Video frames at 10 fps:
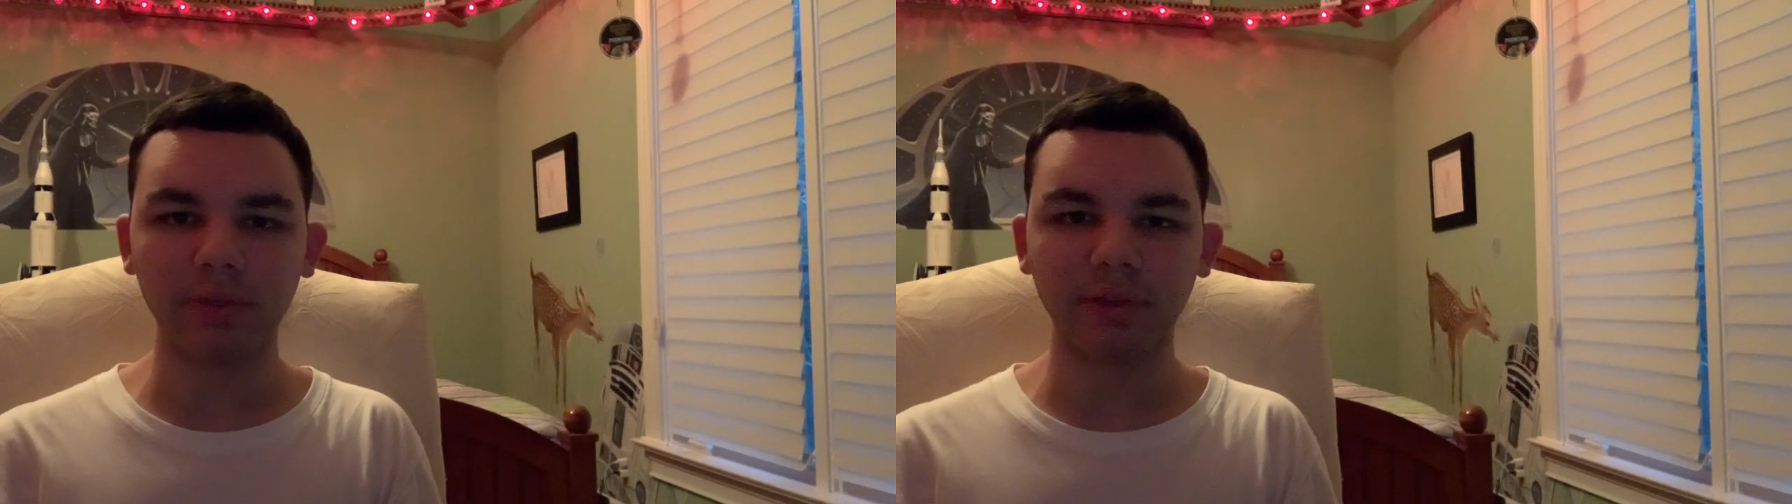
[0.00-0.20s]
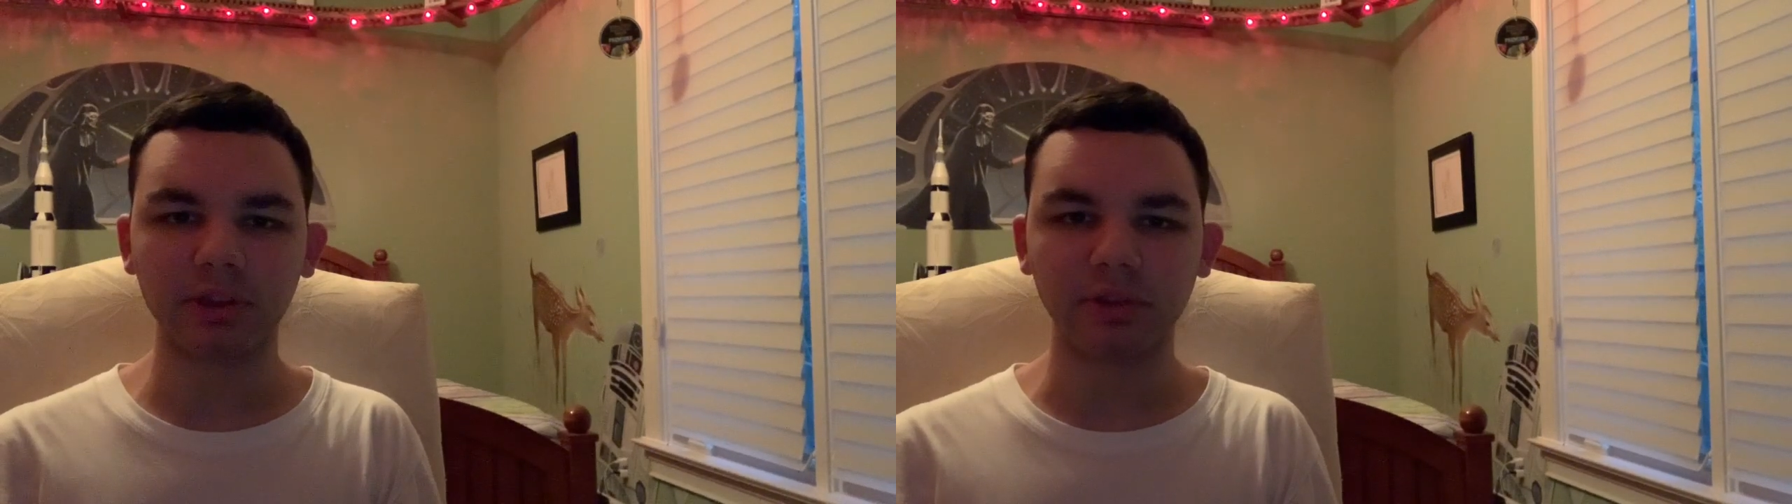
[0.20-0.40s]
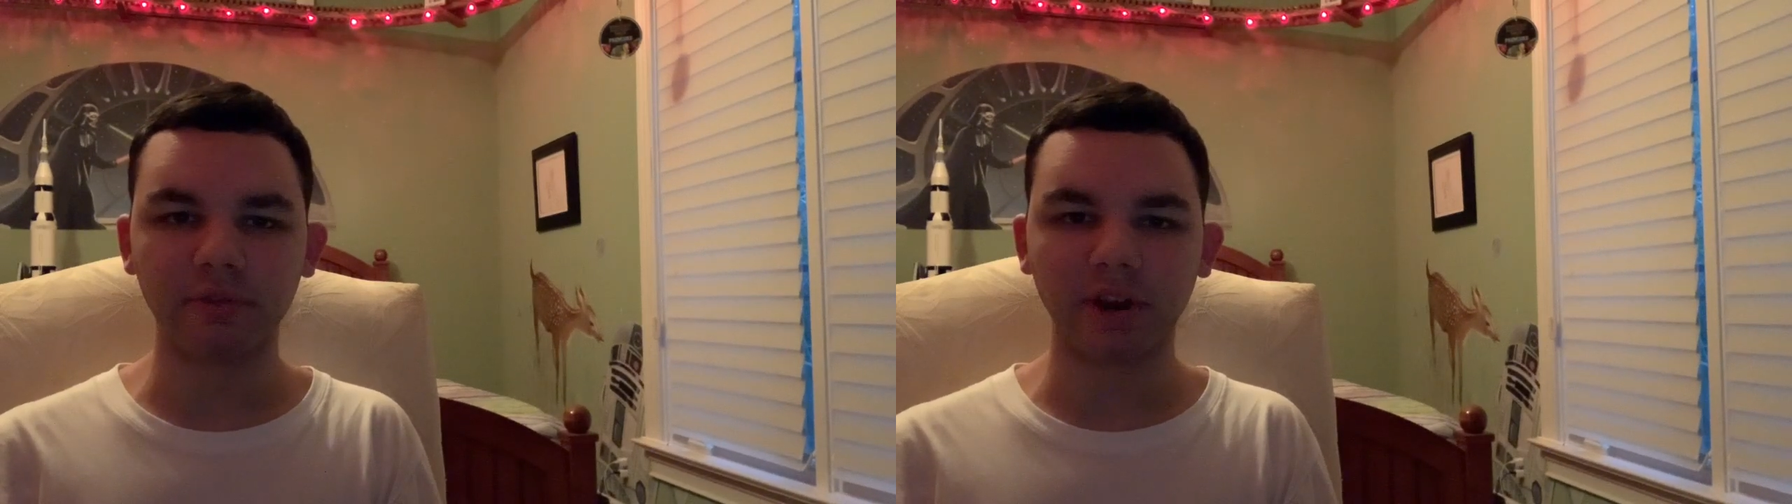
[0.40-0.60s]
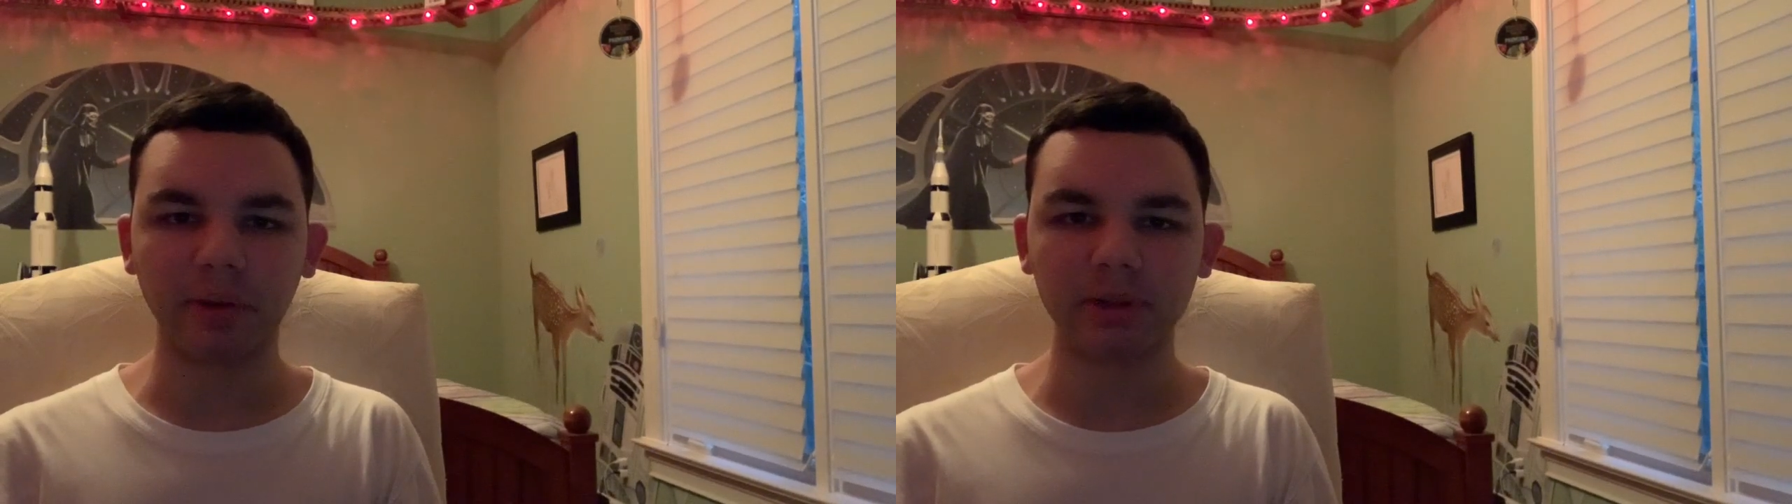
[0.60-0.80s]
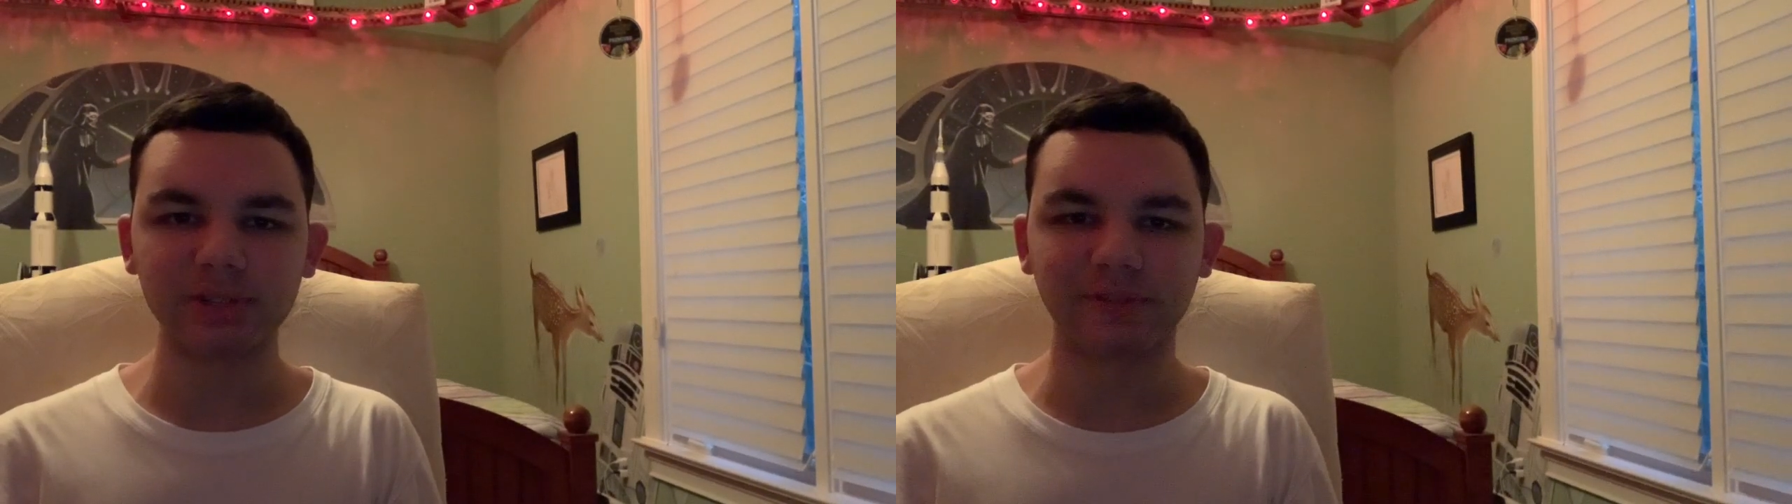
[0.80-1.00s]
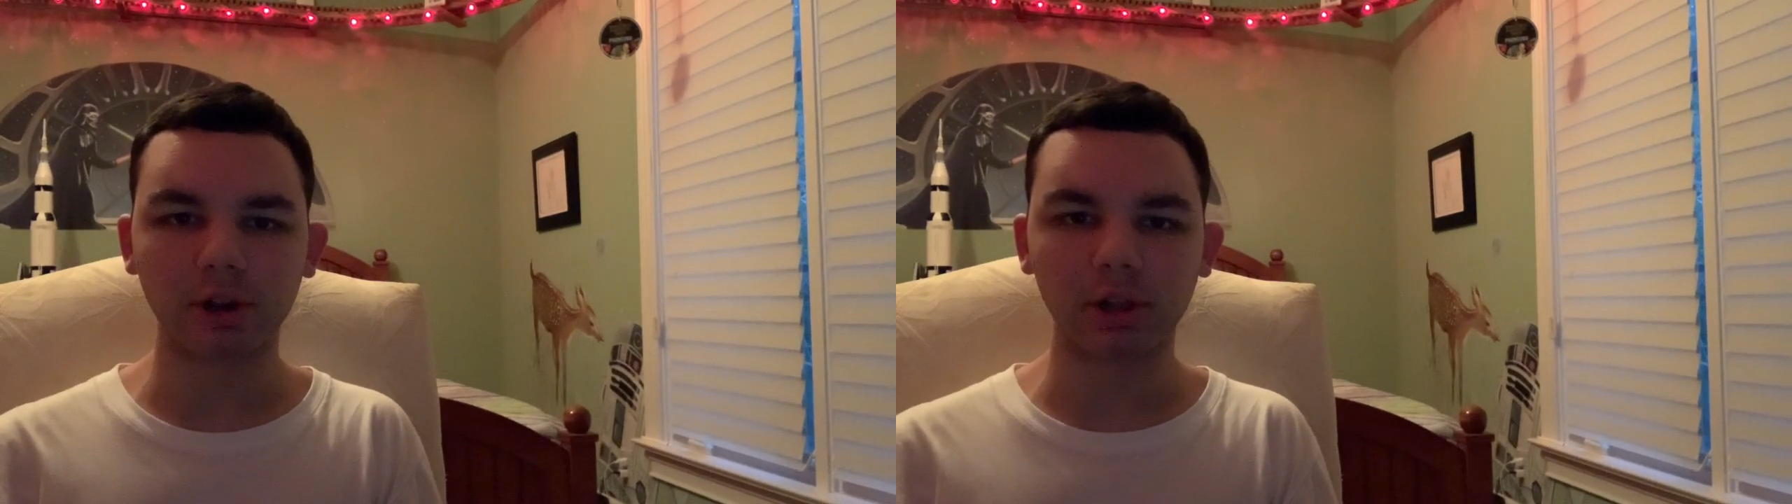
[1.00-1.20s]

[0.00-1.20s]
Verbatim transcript: and thank you very much for